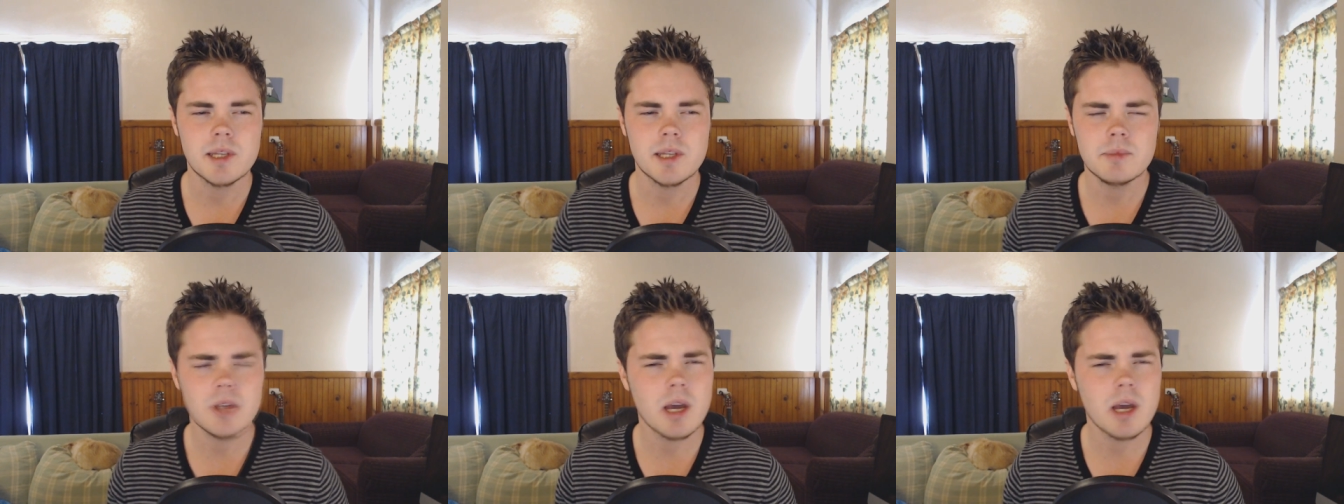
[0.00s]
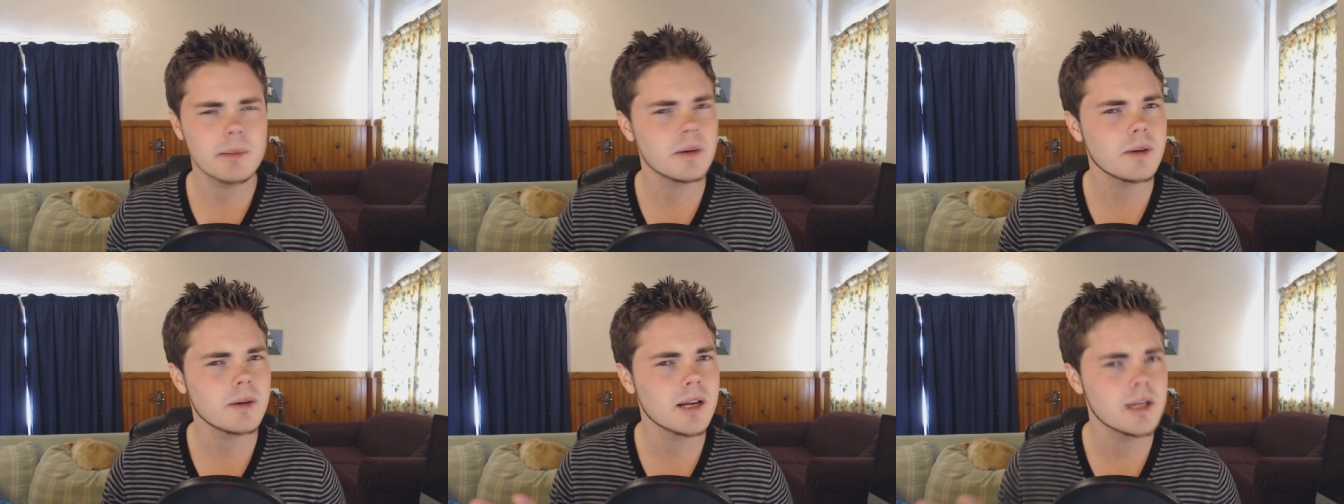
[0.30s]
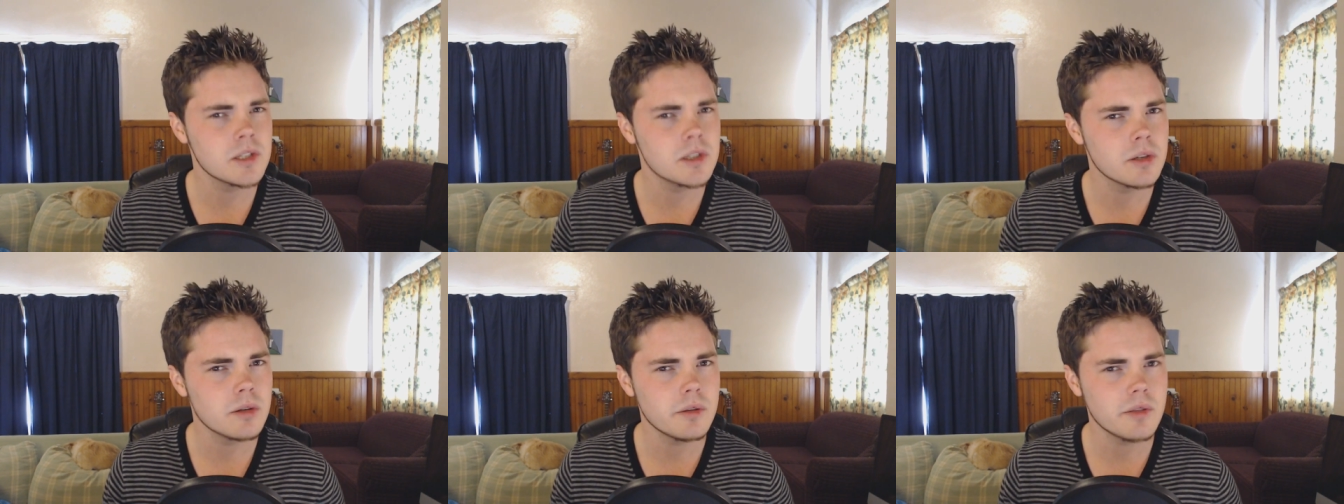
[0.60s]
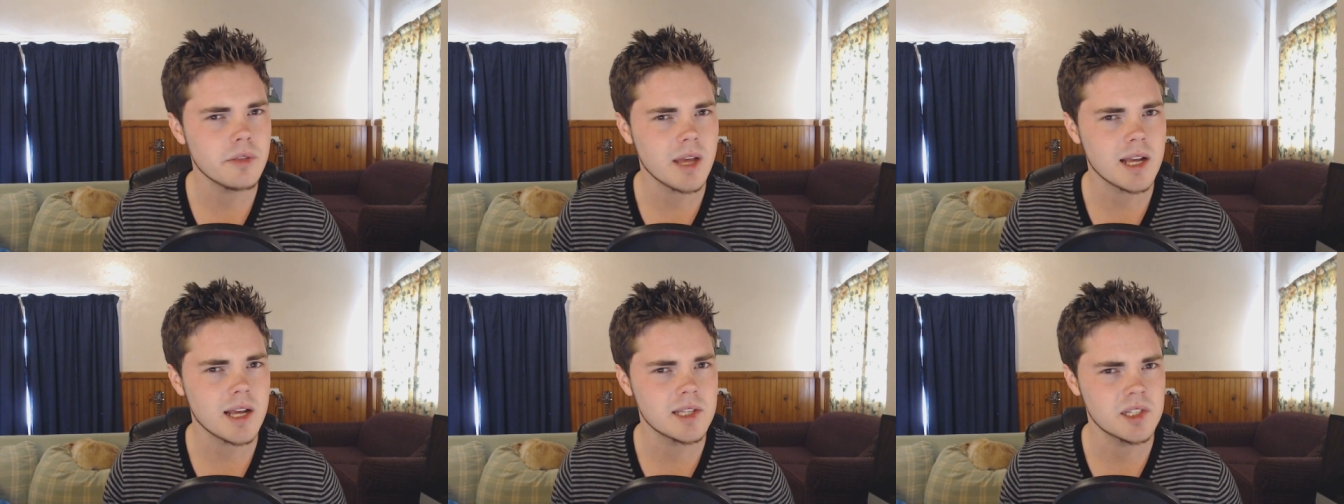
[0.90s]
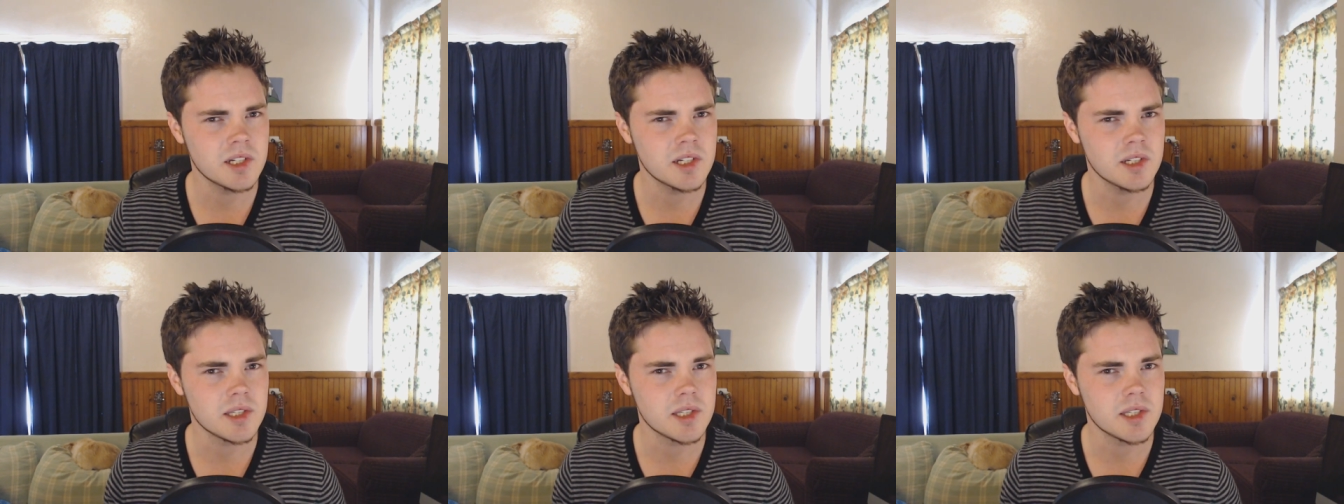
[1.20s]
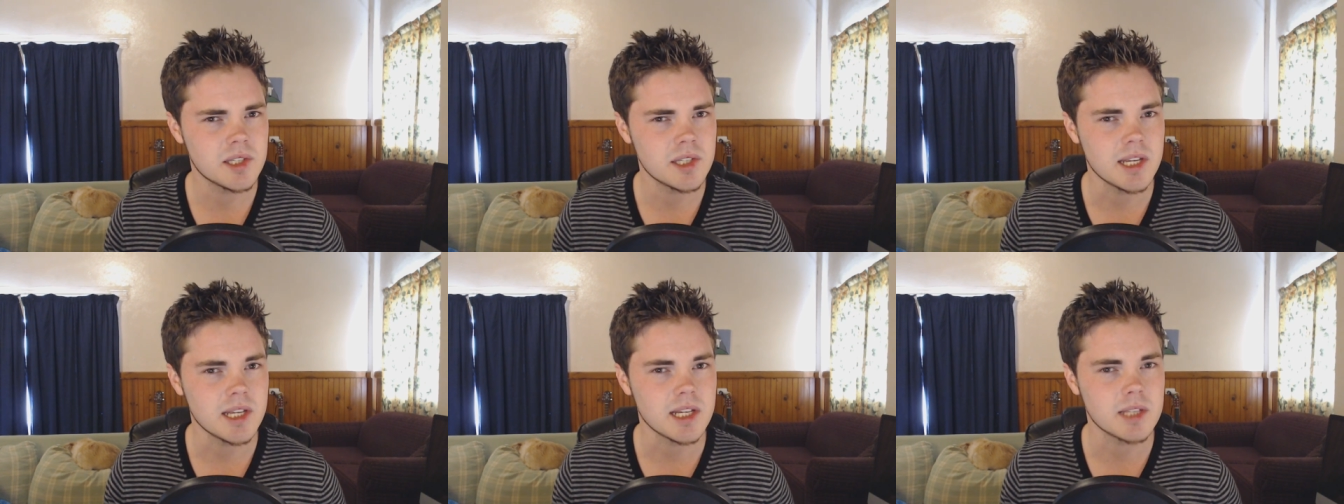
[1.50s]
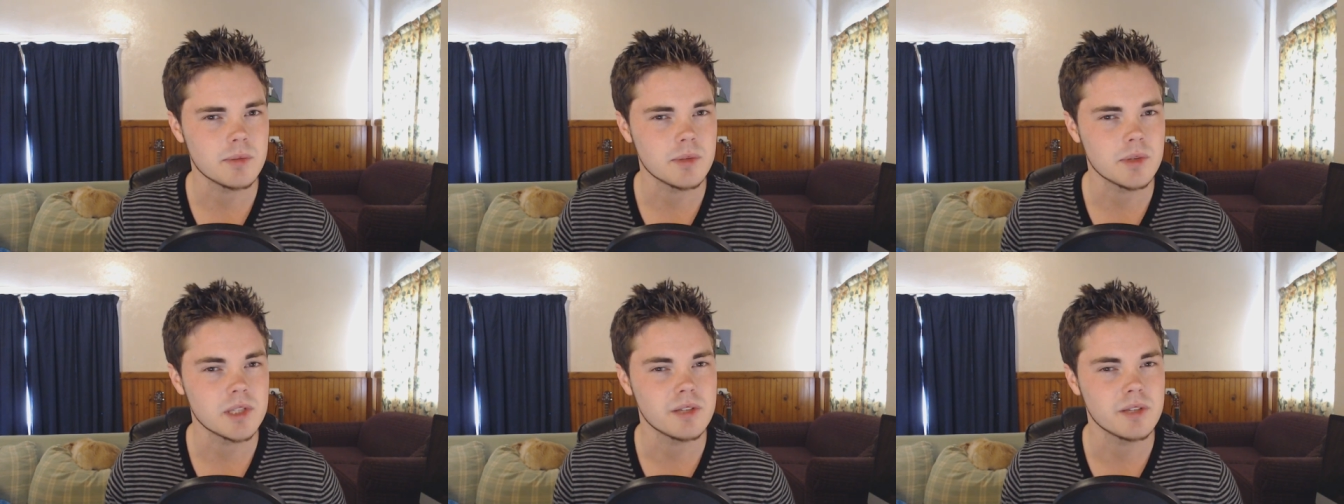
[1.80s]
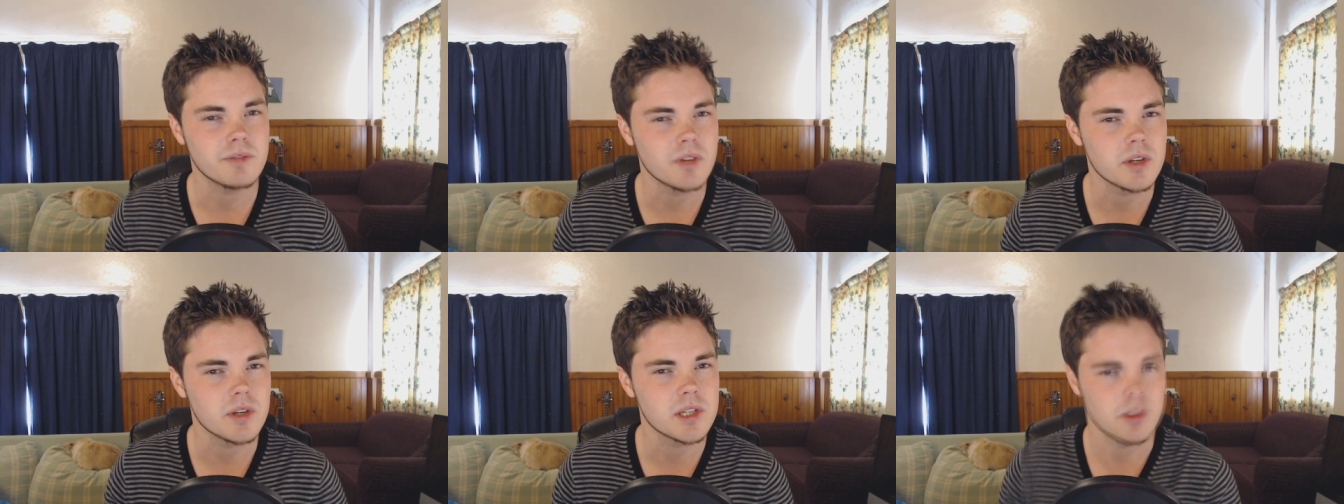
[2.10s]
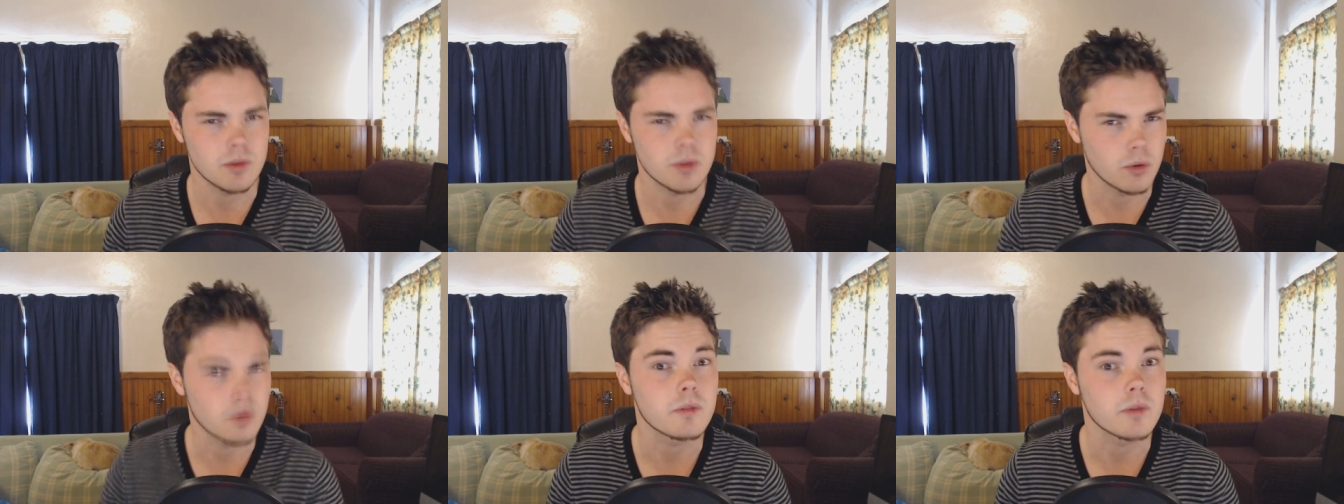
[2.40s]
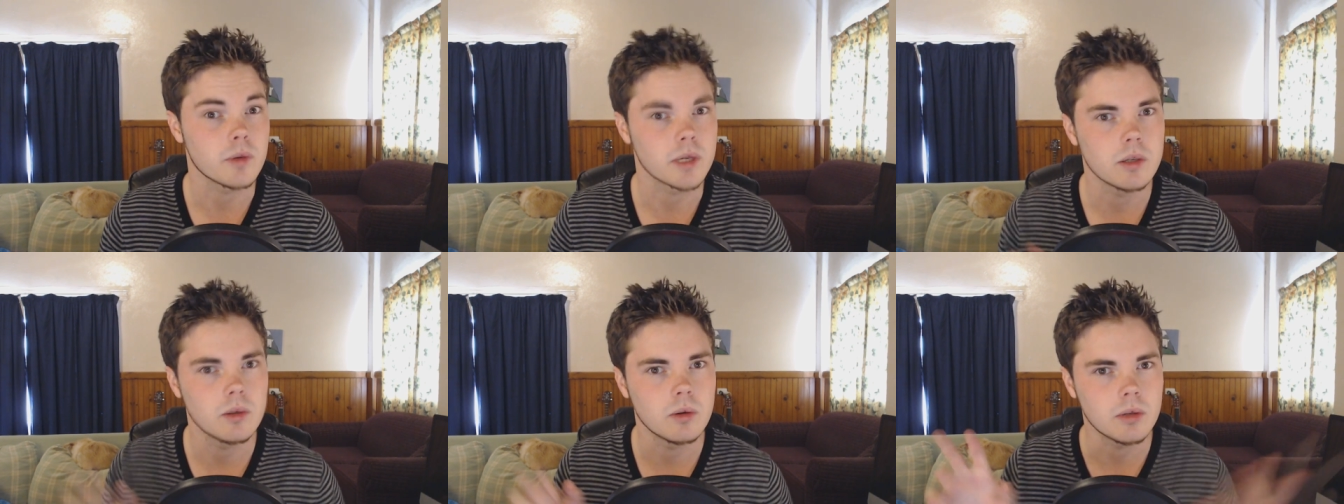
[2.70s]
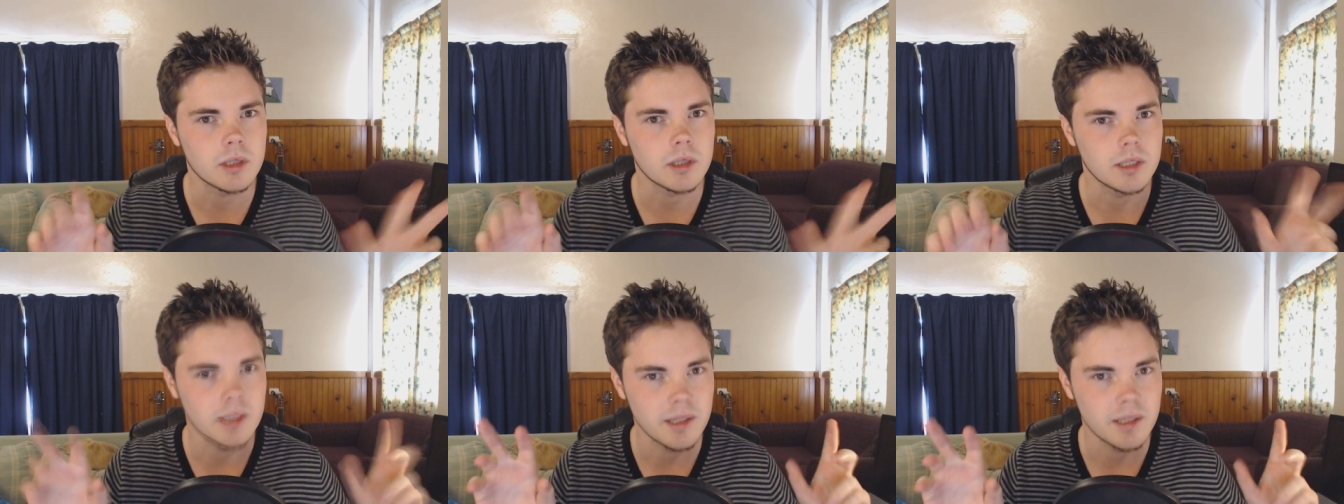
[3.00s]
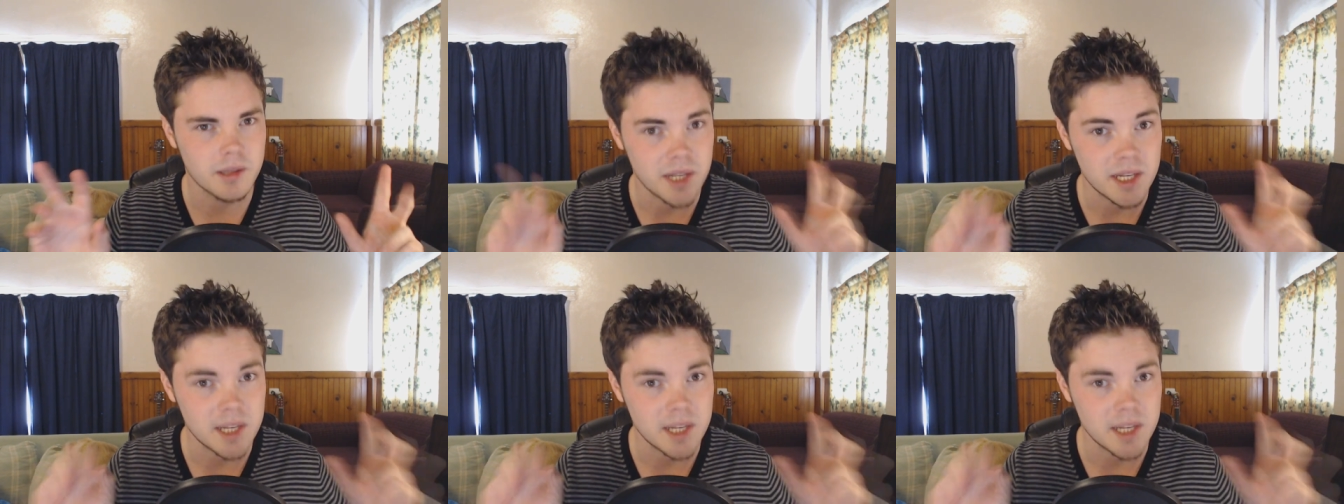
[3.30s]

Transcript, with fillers: sometime in around 2006 was the first sort of recorded